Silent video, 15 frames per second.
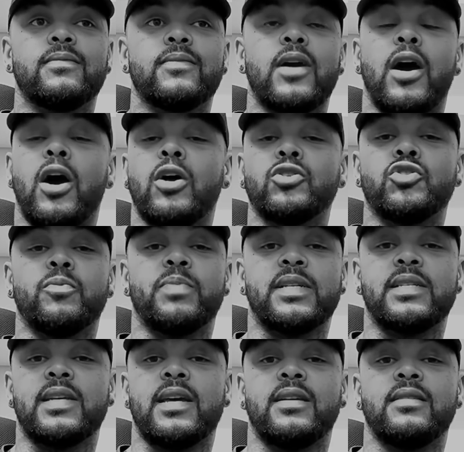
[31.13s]

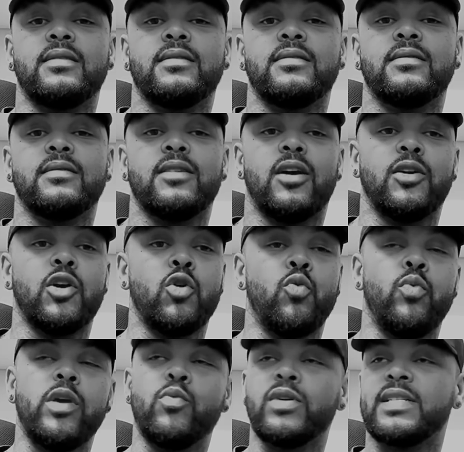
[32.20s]
100%. I know
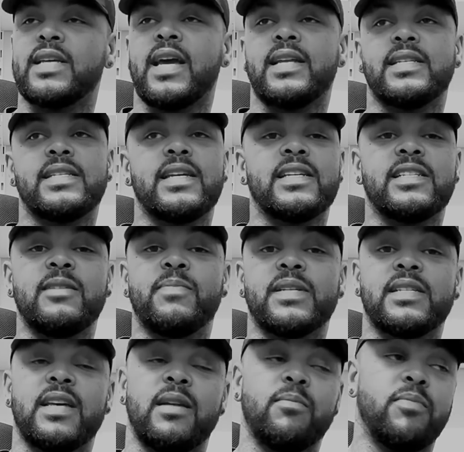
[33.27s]
we were saying
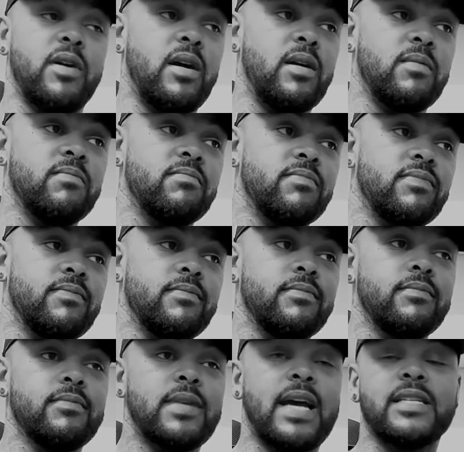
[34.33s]
60%, but
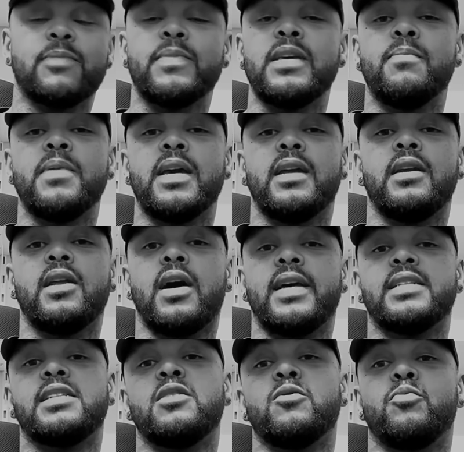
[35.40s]
that's me being
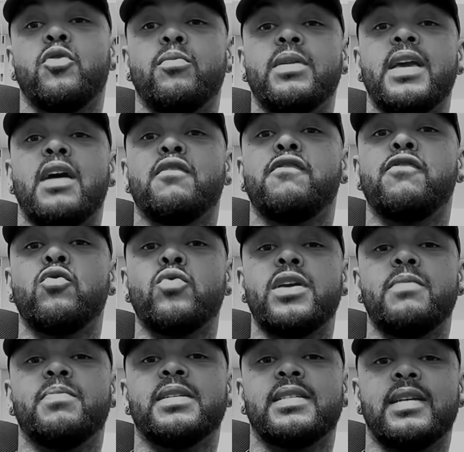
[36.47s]
nice. You're probably at
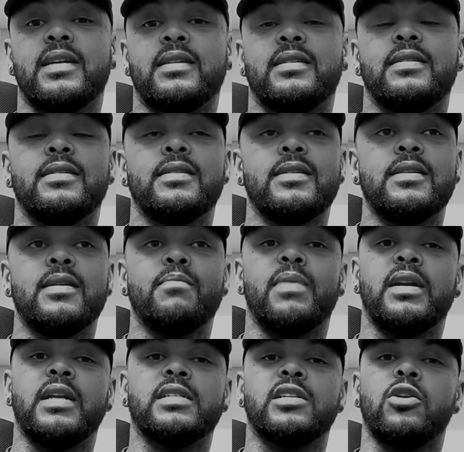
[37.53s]
40%. But
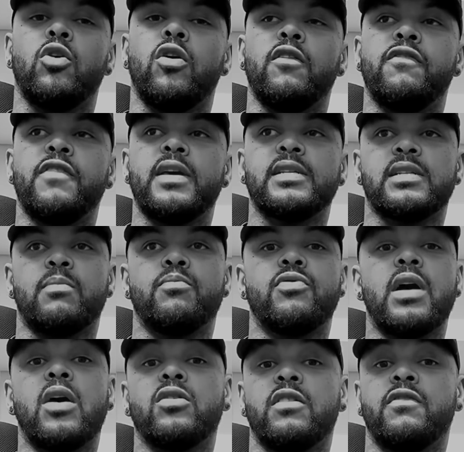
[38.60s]
there's a lot of things I'm
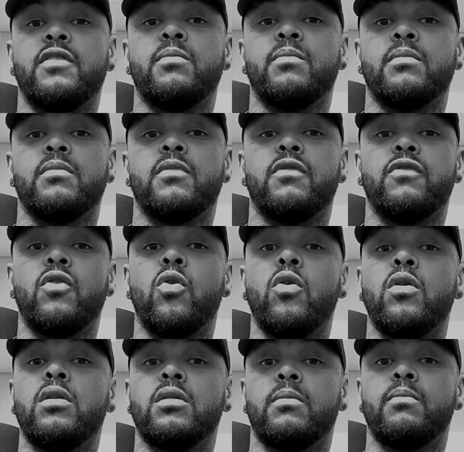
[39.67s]
proud of him for
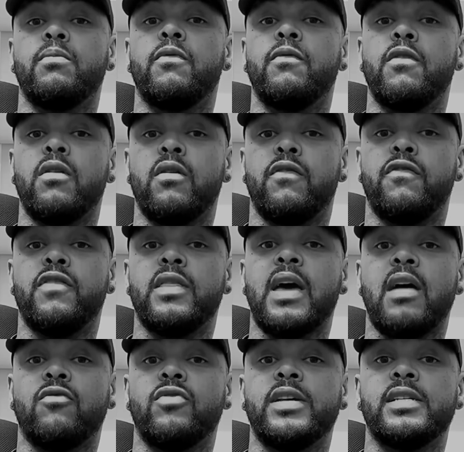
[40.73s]
that
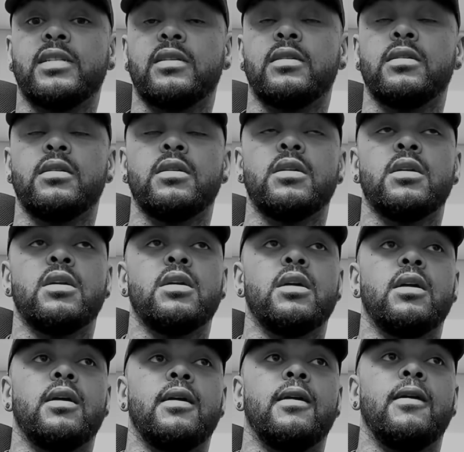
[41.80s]
reason.
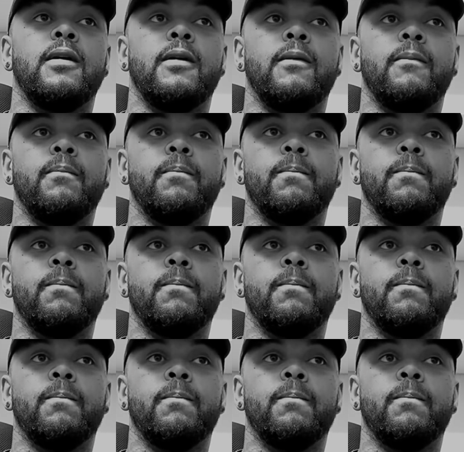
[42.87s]
A